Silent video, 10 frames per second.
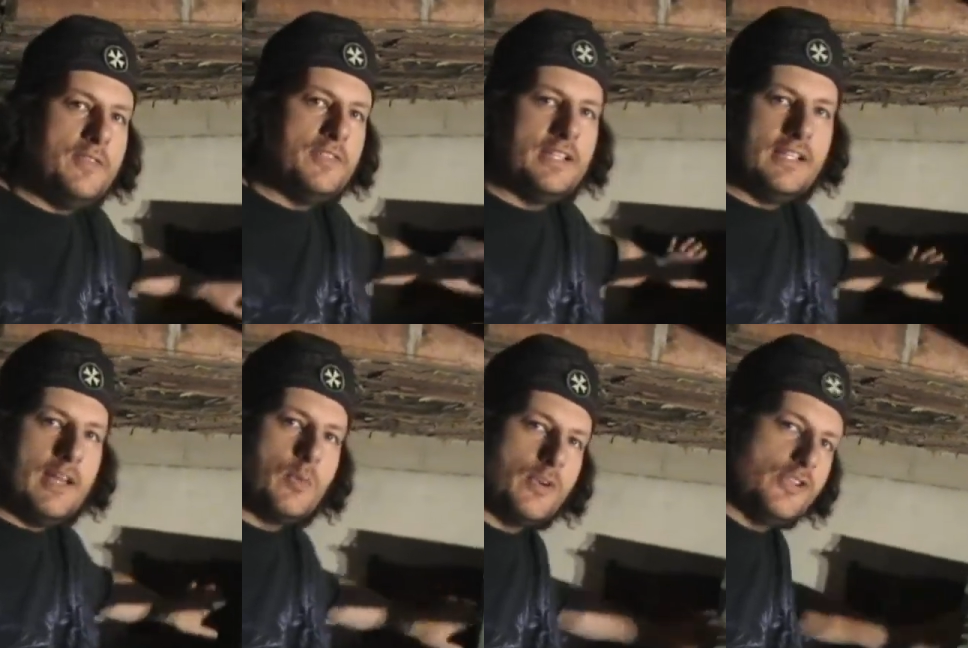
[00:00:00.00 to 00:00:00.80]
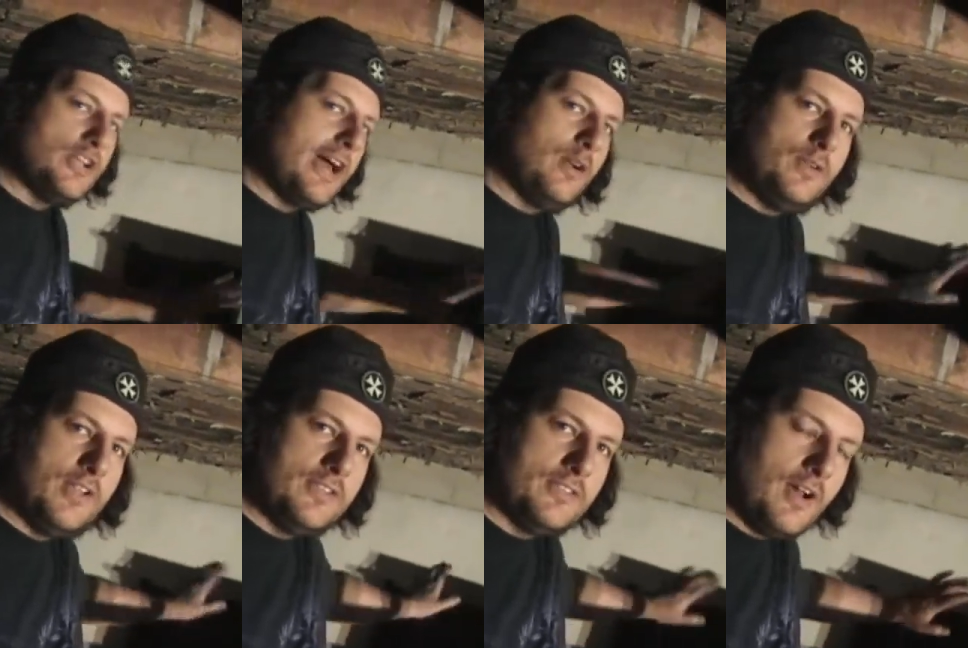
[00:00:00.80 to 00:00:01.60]
evenly lit, where your shadow
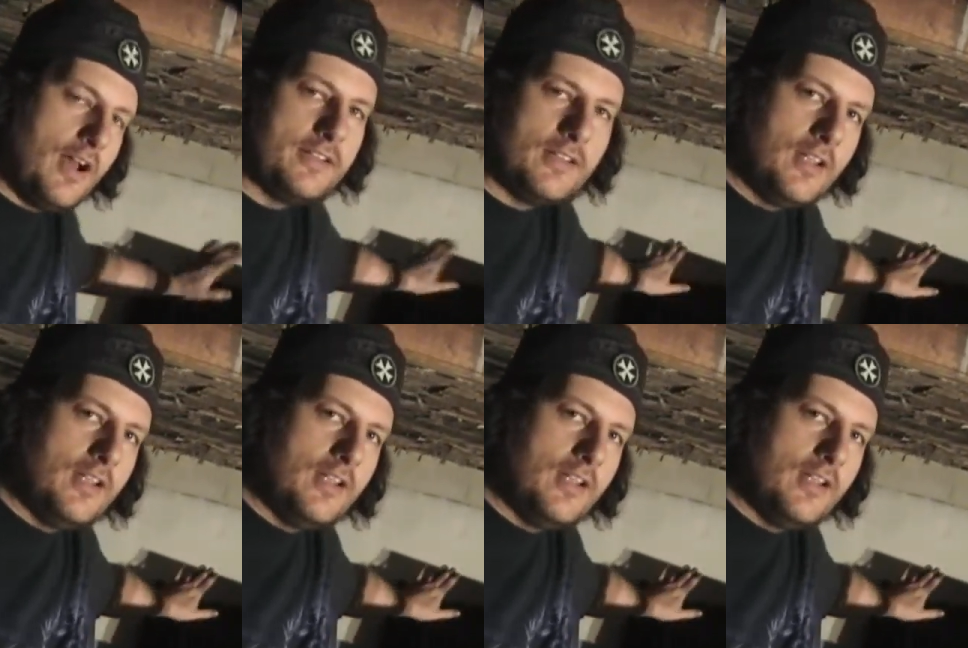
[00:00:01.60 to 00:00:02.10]
does not